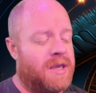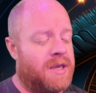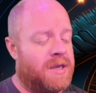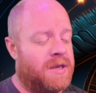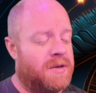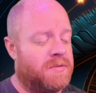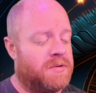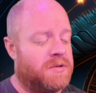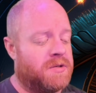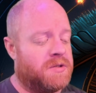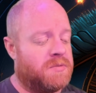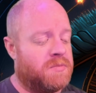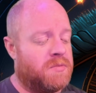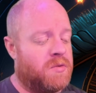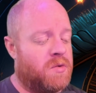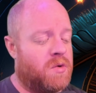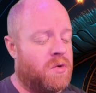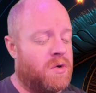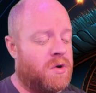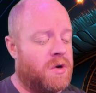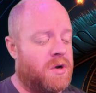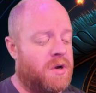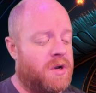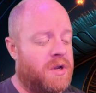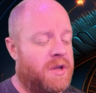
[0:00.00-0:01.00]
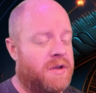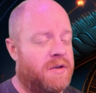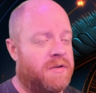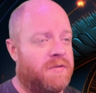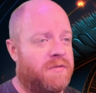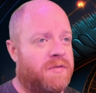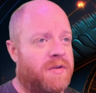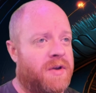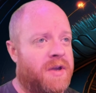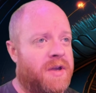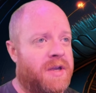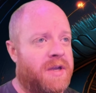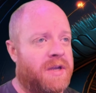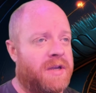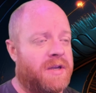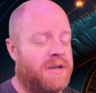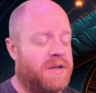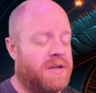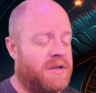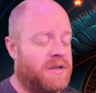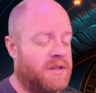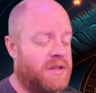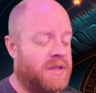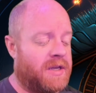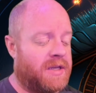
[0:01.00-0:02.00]
It was more if I
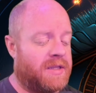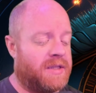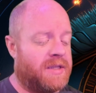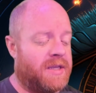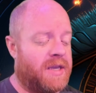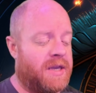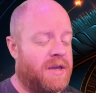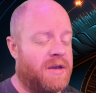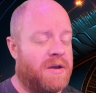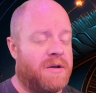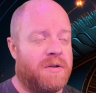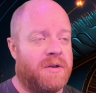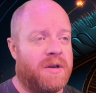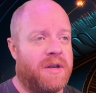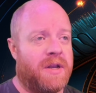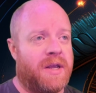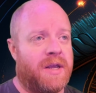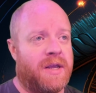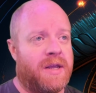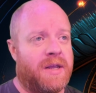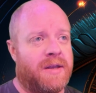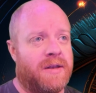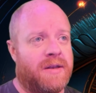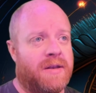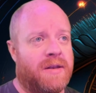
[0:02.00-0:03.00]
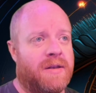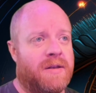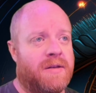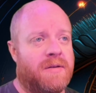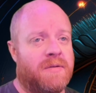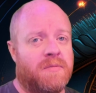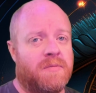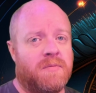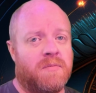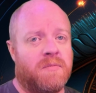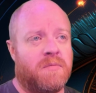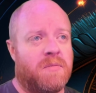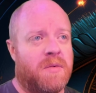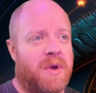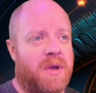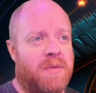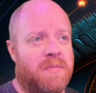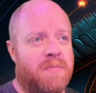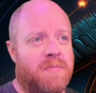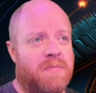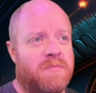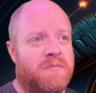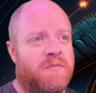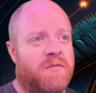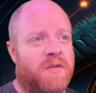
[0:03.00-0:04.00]
clicked down and
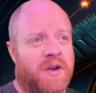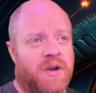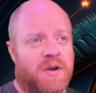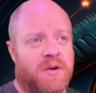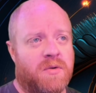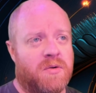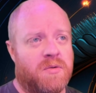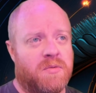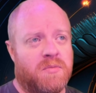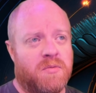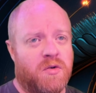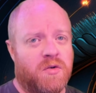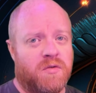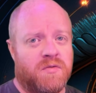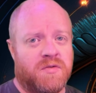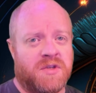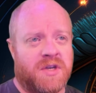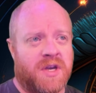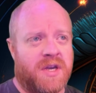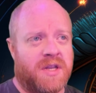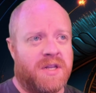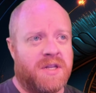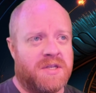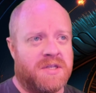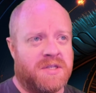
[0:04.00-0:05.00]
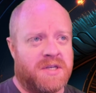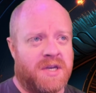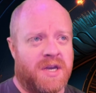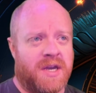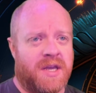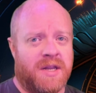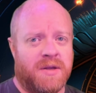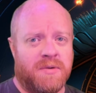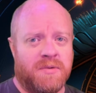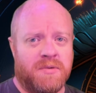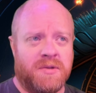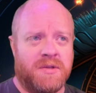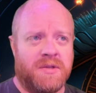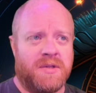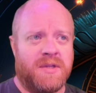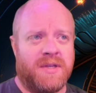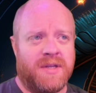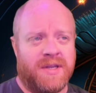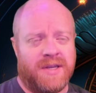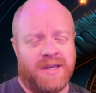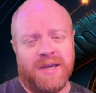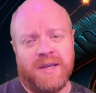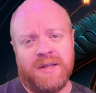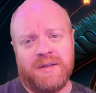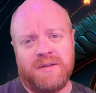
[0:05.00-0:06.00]
my finger would move side to side, it would
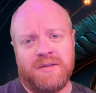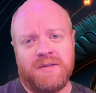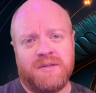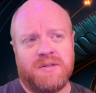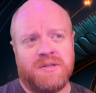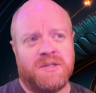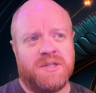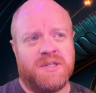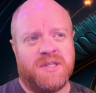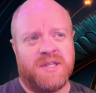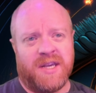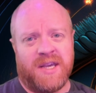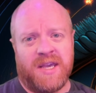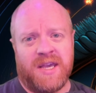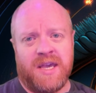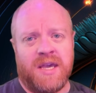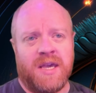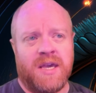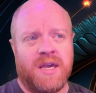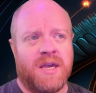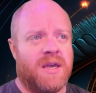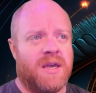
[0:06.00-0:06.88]
get sticky.